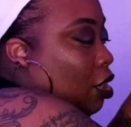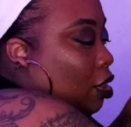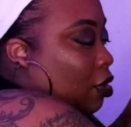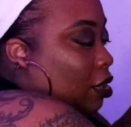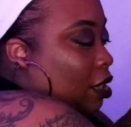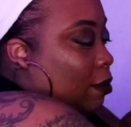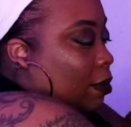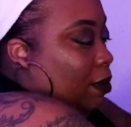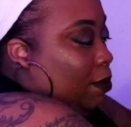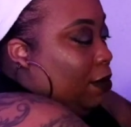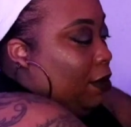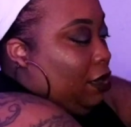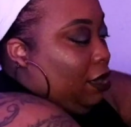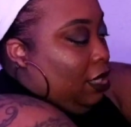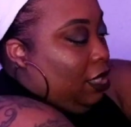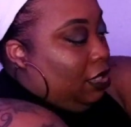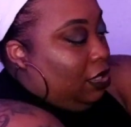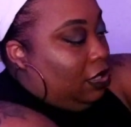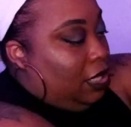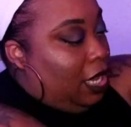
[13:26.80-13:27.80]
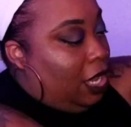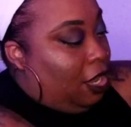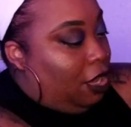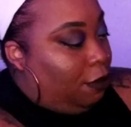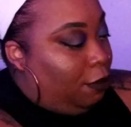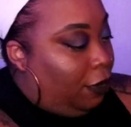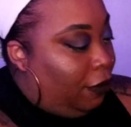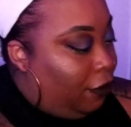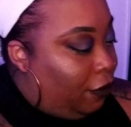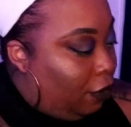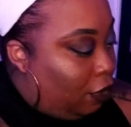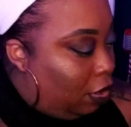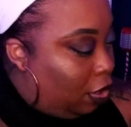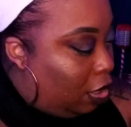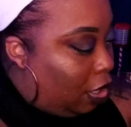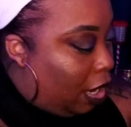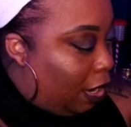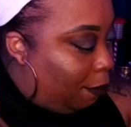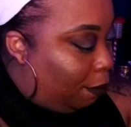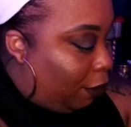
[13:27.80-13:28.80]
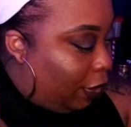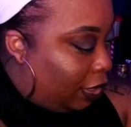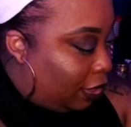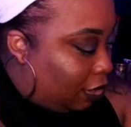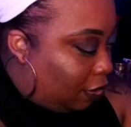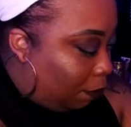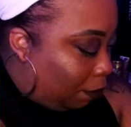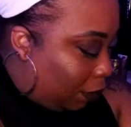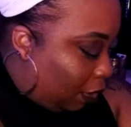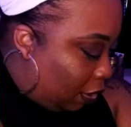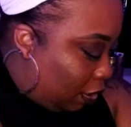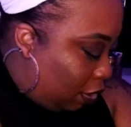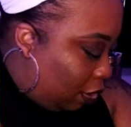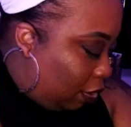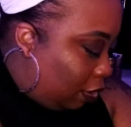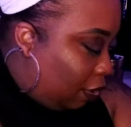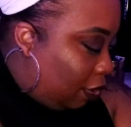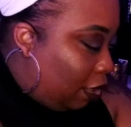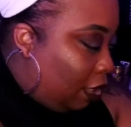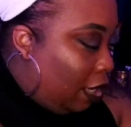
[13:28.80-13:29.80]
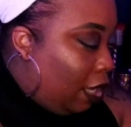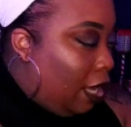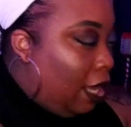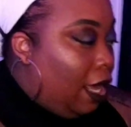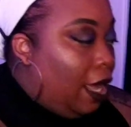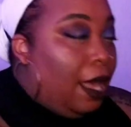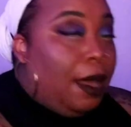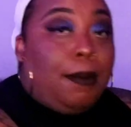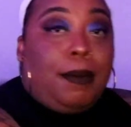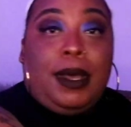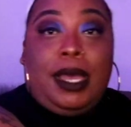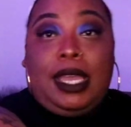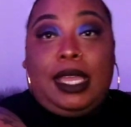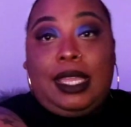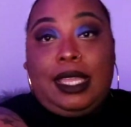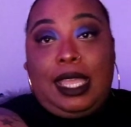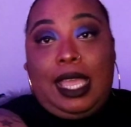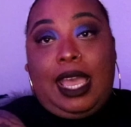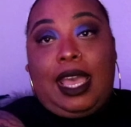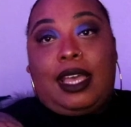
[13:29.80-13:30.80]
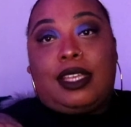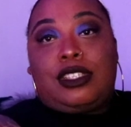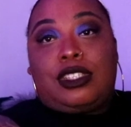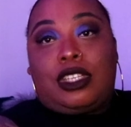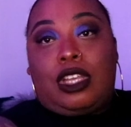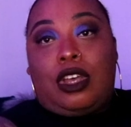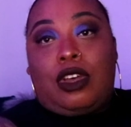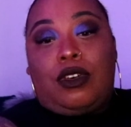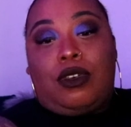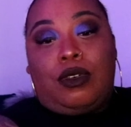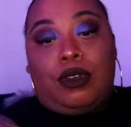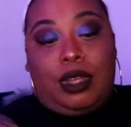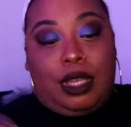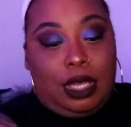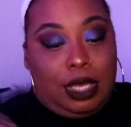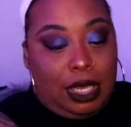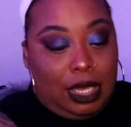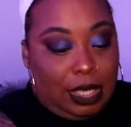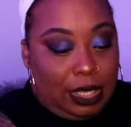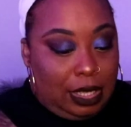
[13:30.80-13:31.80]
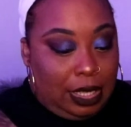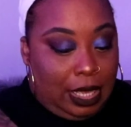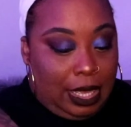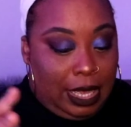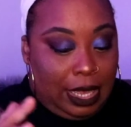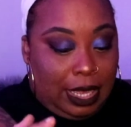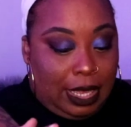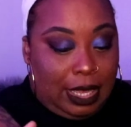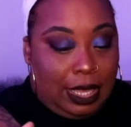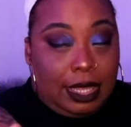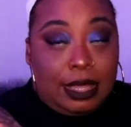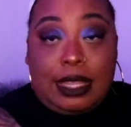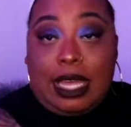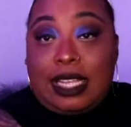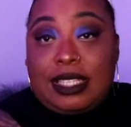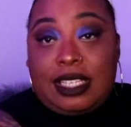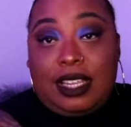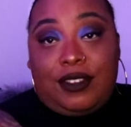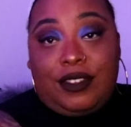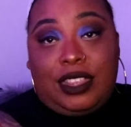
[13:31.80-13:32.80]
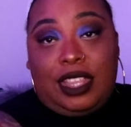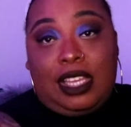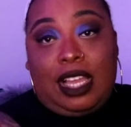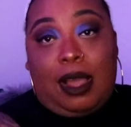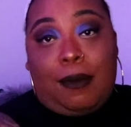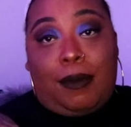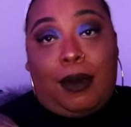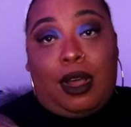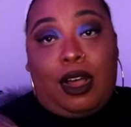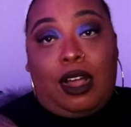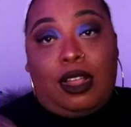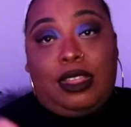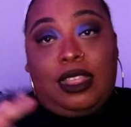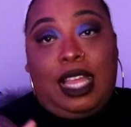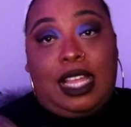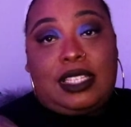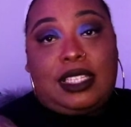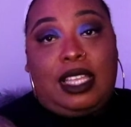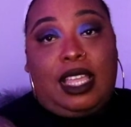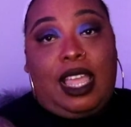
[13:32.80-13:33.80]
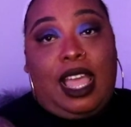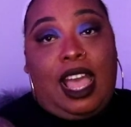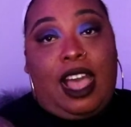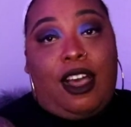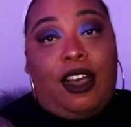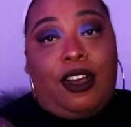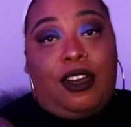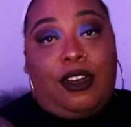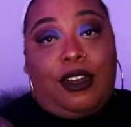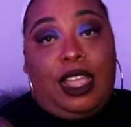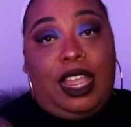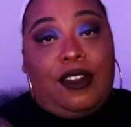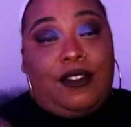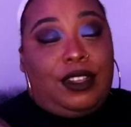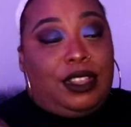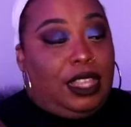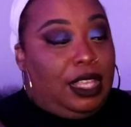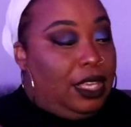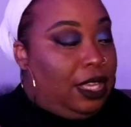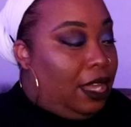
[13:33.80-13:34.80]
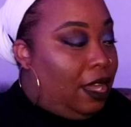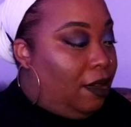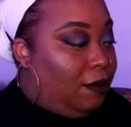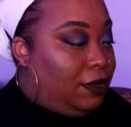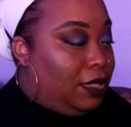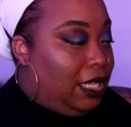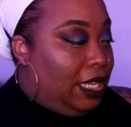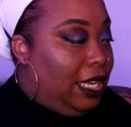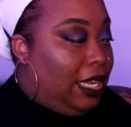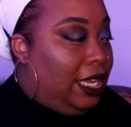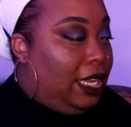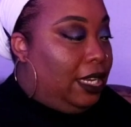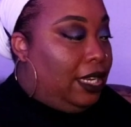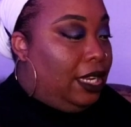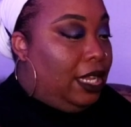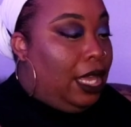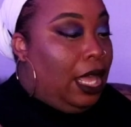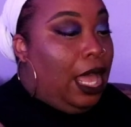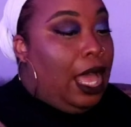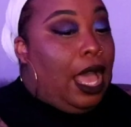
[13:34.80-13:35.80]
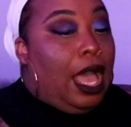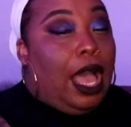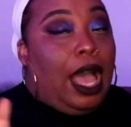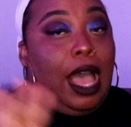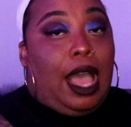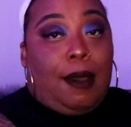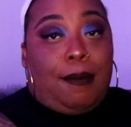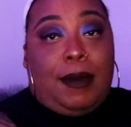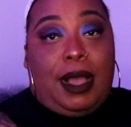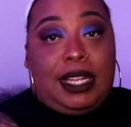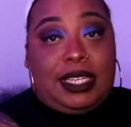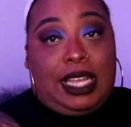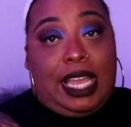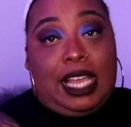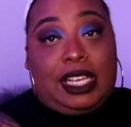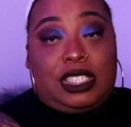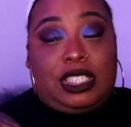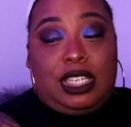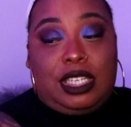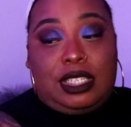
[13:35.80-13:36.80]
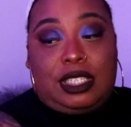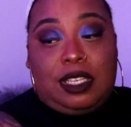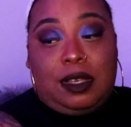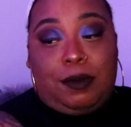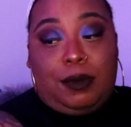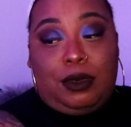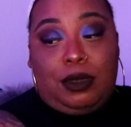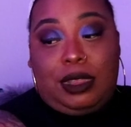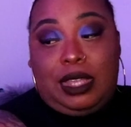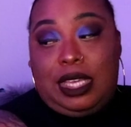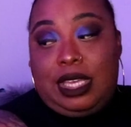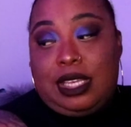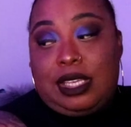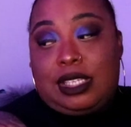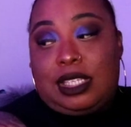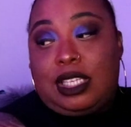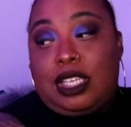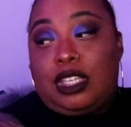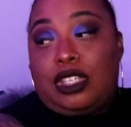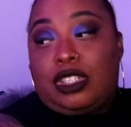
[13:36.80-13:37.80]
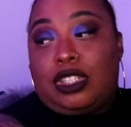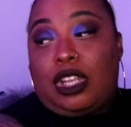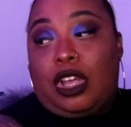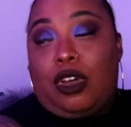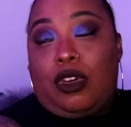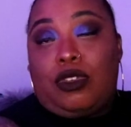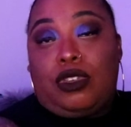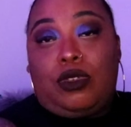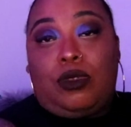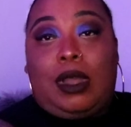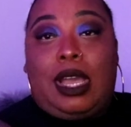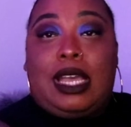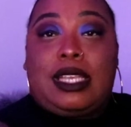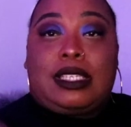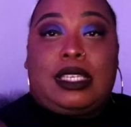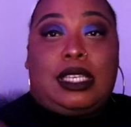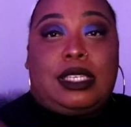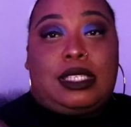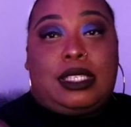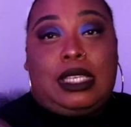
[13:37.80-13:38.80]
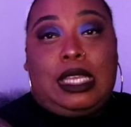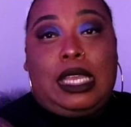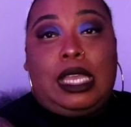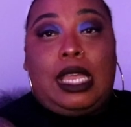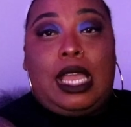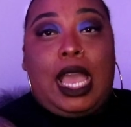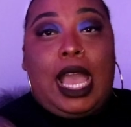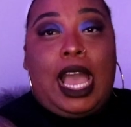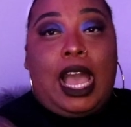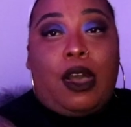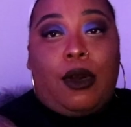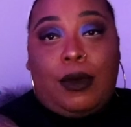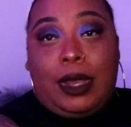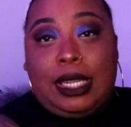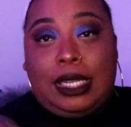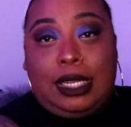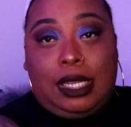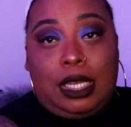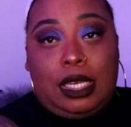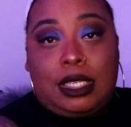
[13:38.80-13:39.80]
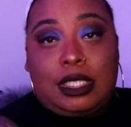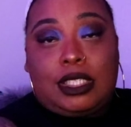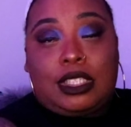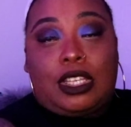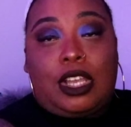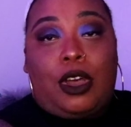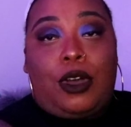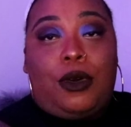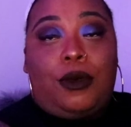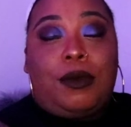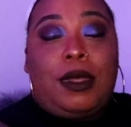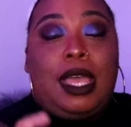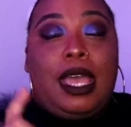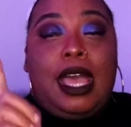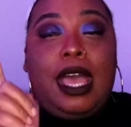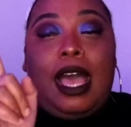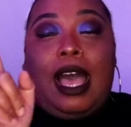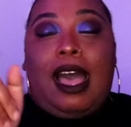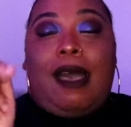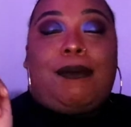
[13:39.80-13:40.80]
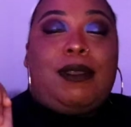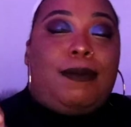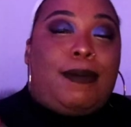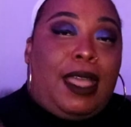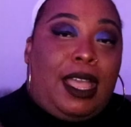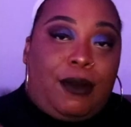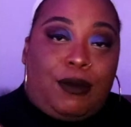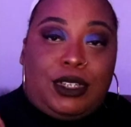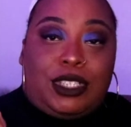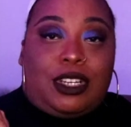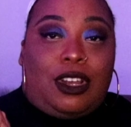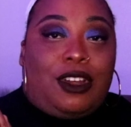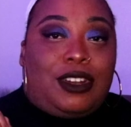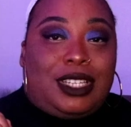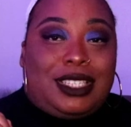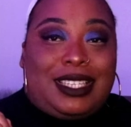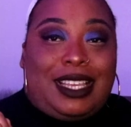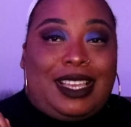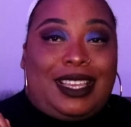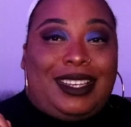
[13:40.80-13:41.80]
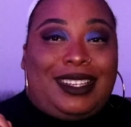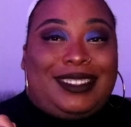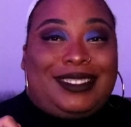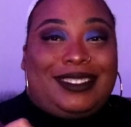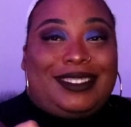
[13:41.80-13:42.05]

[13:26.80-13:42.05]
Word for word: So, let me put this down before I break something. But, yeah. So, that's everything I bought. That's how everything comes in. I'm about to actually assemble this so you guys can see how it looks. So, I'll be back with y'all in a second.